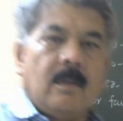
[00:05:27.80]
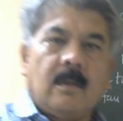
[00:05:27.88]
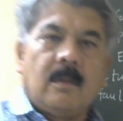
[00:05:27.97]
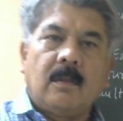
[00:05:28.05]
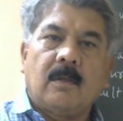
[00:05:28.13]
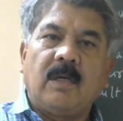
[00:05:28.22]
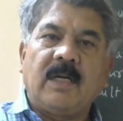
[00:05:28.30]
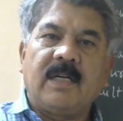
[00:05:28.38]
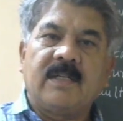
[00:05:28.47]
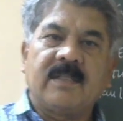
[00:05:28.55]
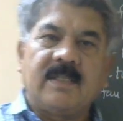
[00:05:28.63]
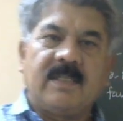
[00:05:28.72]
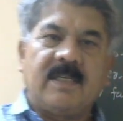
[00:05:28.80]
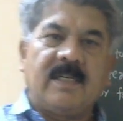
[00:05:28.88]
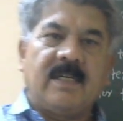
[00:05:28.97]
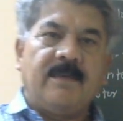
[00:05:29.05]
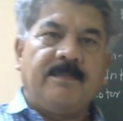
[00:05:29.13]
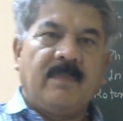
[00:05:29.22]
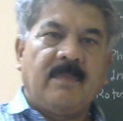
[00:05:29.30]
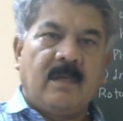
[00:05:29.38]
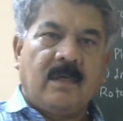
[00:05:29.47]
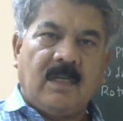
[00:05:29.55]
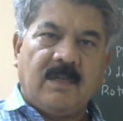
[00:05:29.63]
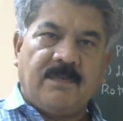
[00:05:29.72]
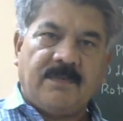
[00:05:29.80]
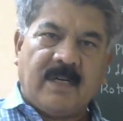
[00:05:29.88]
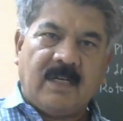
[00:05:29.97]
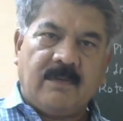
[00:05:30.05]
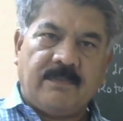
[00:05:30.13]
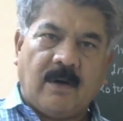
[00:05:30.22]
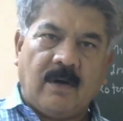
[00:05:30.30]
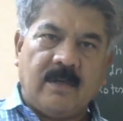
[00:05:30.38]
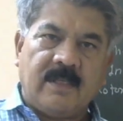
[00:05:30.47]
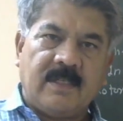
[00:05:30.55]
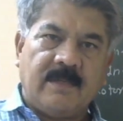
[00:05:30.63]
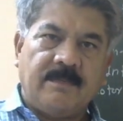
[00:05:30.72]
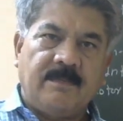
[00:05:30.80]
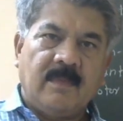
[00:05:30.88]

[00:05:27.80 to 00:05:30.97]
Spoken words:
Now let us consider different faults